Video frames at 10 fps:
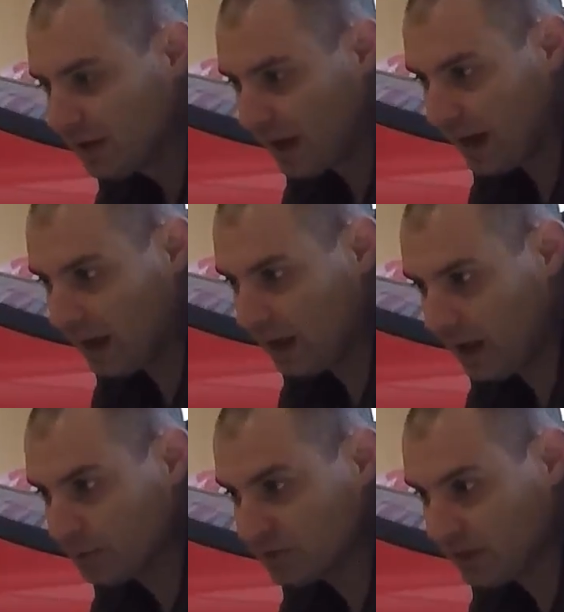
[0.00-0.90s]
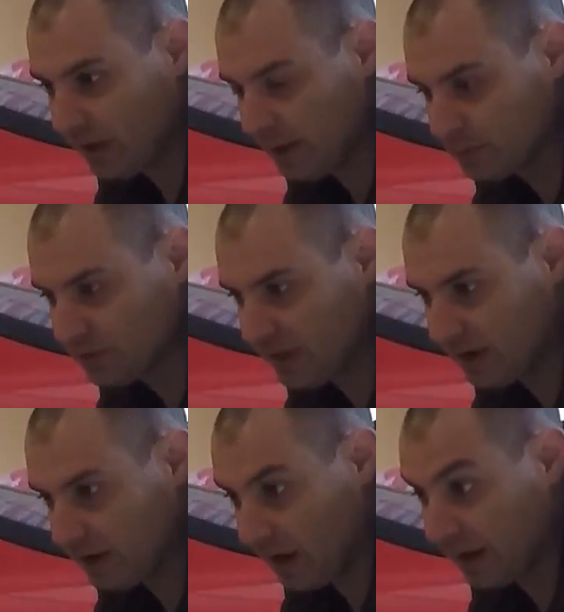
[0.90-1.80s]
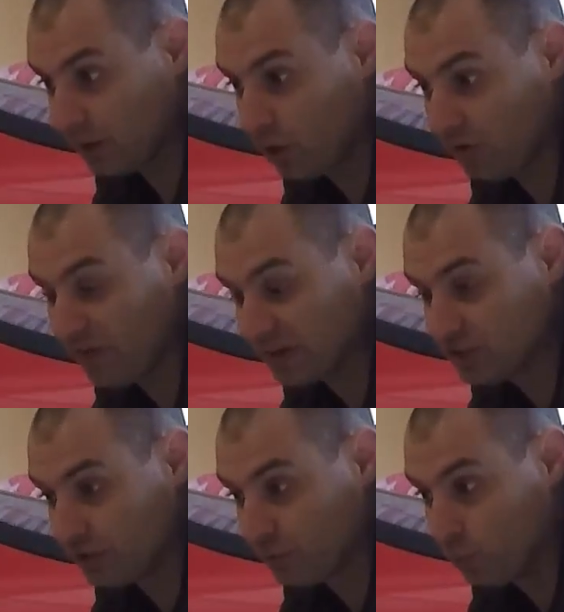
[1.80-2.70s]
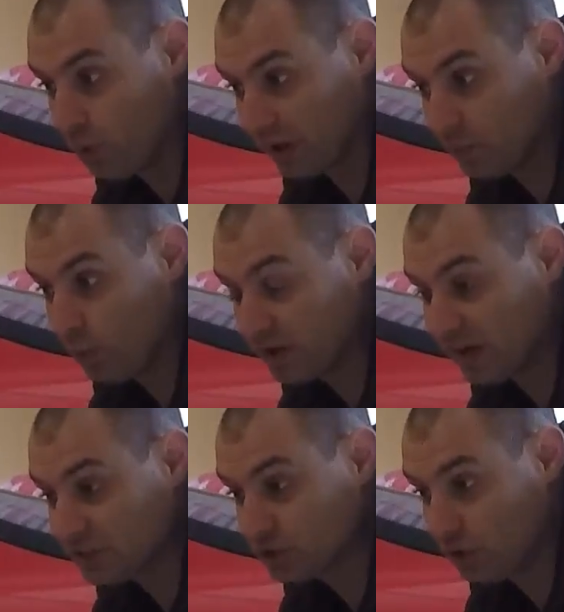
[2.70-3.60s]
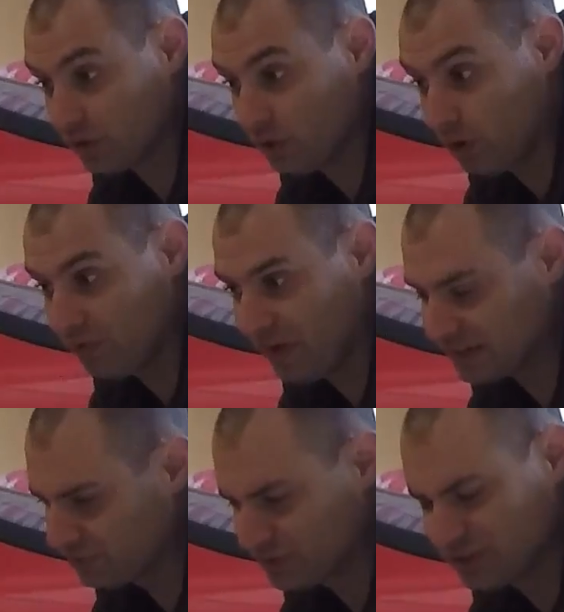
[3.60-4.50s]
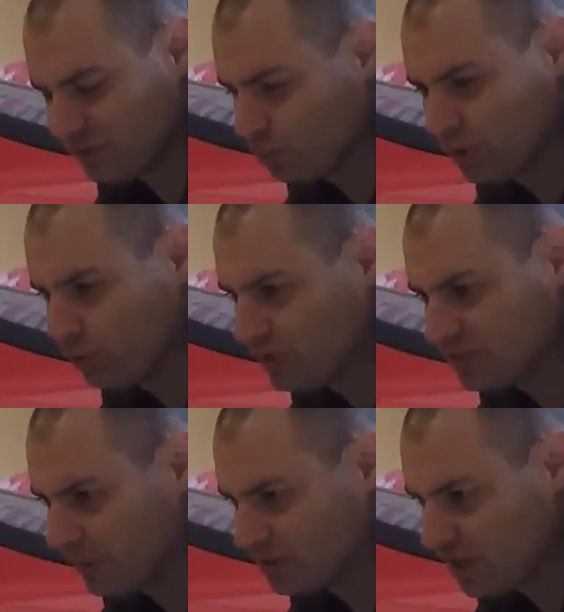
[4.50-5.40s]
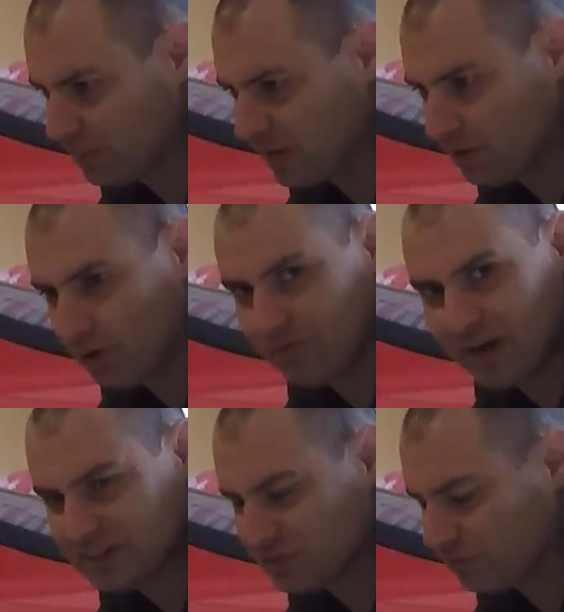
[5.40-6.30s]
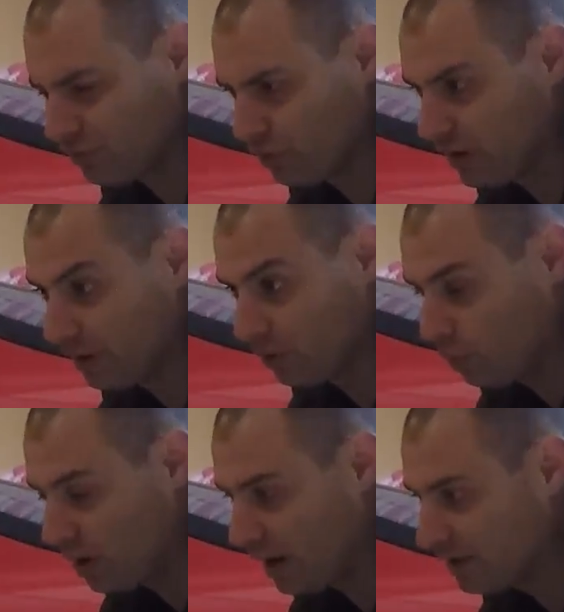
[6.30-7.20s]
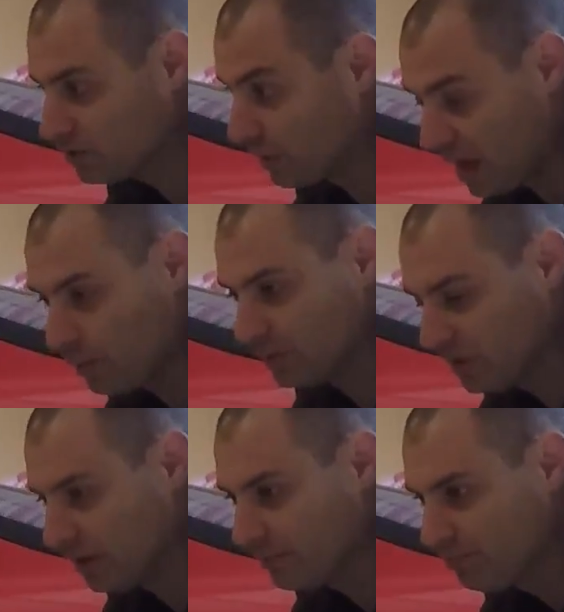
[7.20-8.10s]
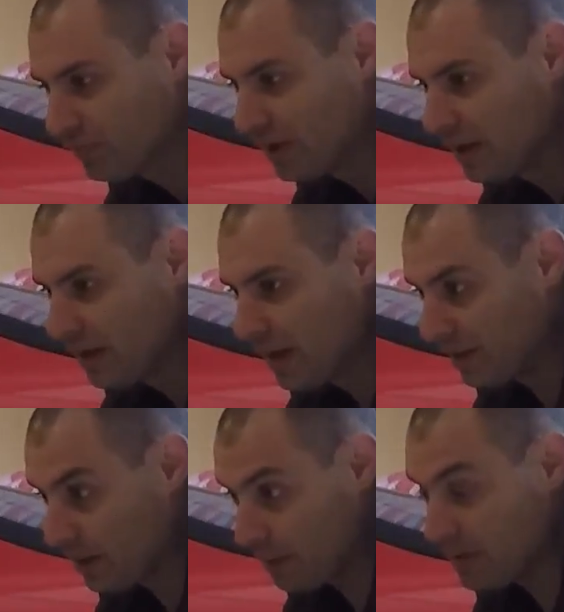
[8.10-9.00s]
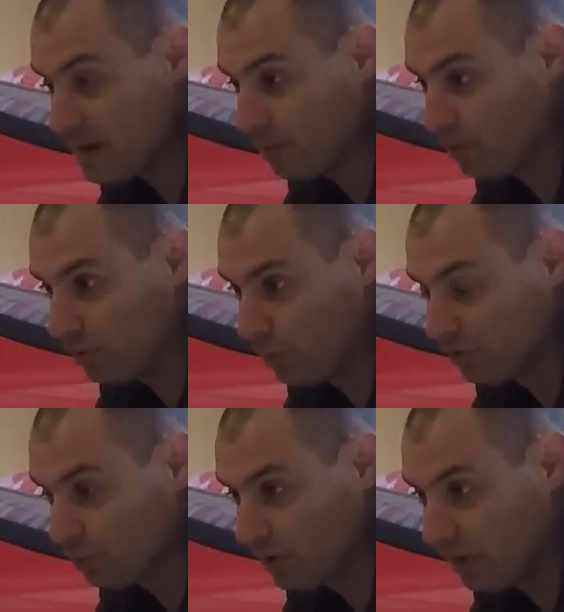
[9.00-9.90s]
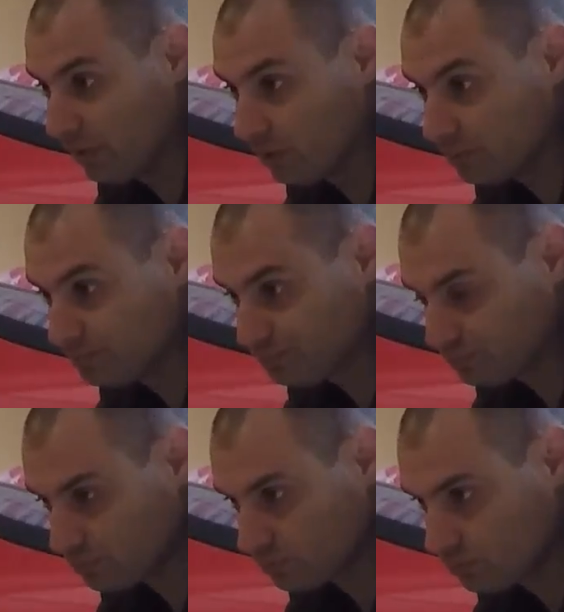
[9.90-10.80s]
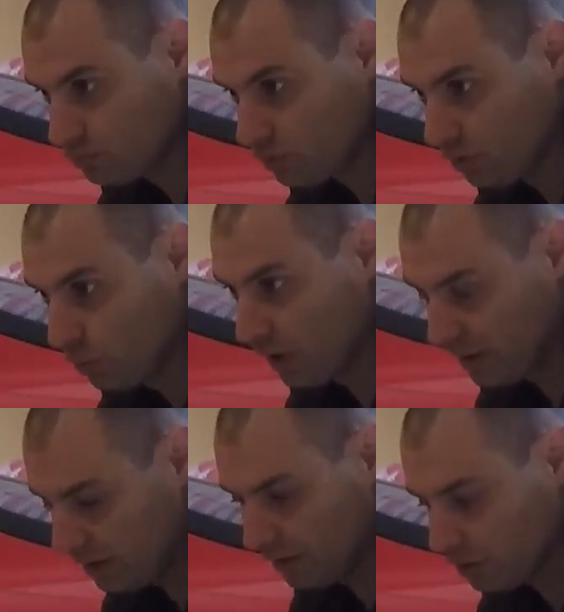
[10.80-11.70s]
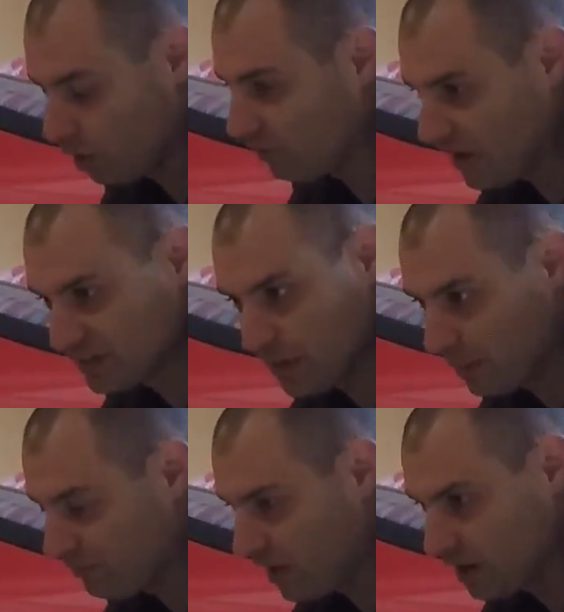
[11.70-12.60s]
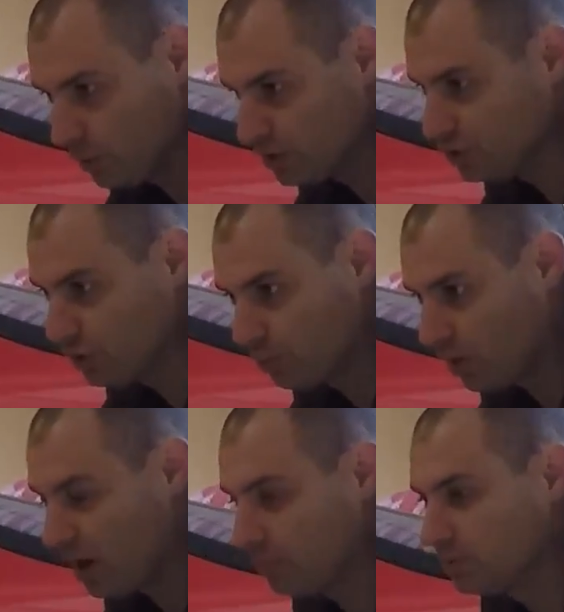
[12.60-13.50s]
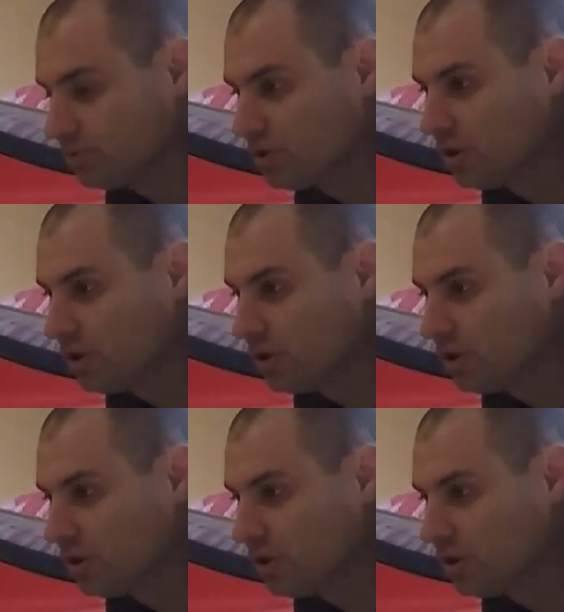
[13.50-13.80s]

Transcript: I was able to I got a Carfax done through work. And one guy saw the Carfax. For some weird reason, my job to get Carfaxes for free. I don't know why. So I got one done. And then I had my neighbor run one through another one. And then the Carfax came up fine, no issues, no problems.